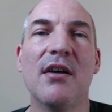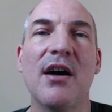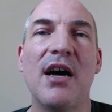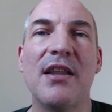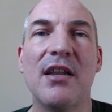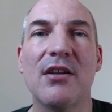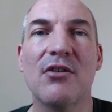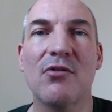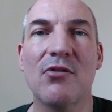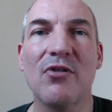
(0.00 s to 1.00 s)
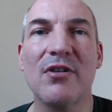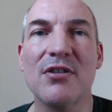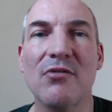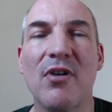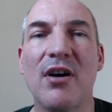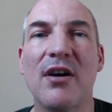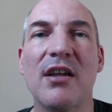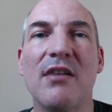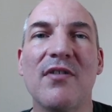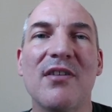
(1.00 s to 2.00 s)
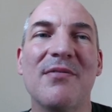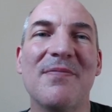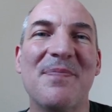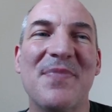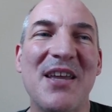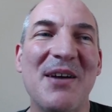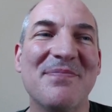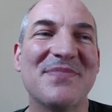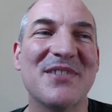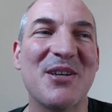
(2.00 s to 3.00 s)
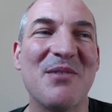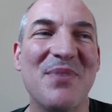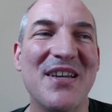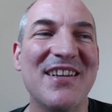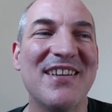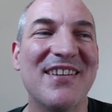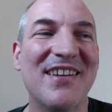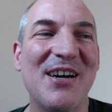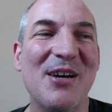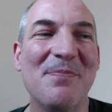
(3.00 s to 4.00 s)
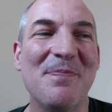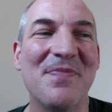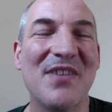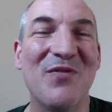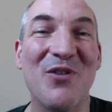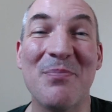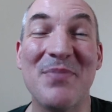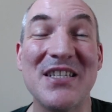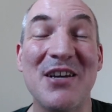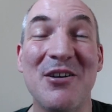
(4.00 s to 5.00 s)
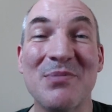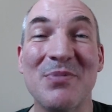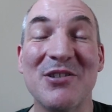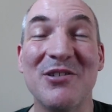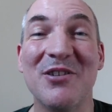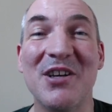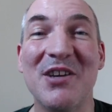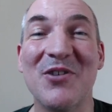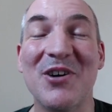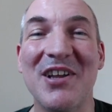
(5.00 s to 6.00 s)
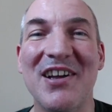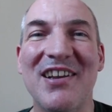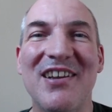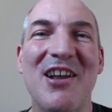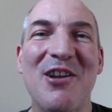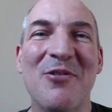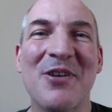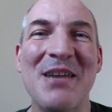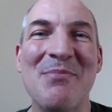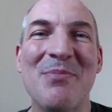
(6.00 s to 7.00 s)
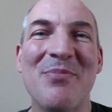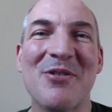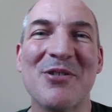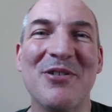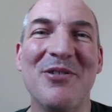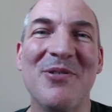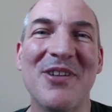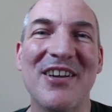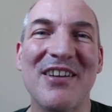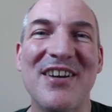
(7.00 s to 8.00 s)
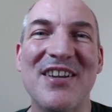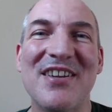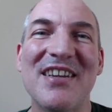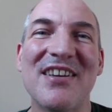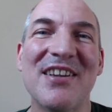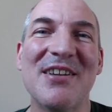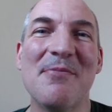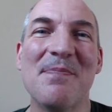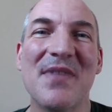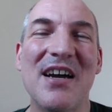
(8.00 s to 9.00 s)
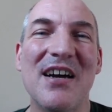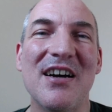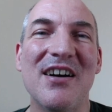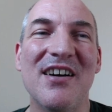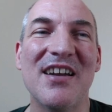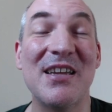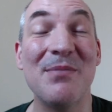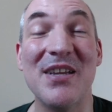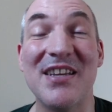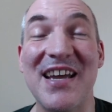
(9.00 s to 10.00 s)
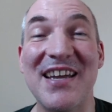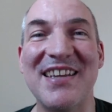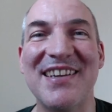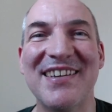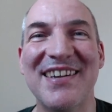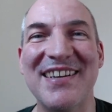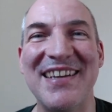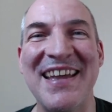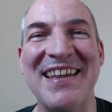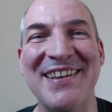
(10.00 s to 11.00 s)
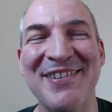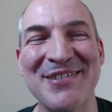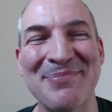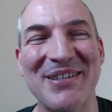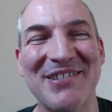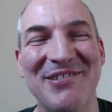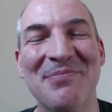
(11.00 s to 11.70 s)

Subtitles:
And then the drugs arrive, and yeah, so it can be, if you're in a busy hospital and you've got a long chemo protocol like I did, it can be a day in the hospital.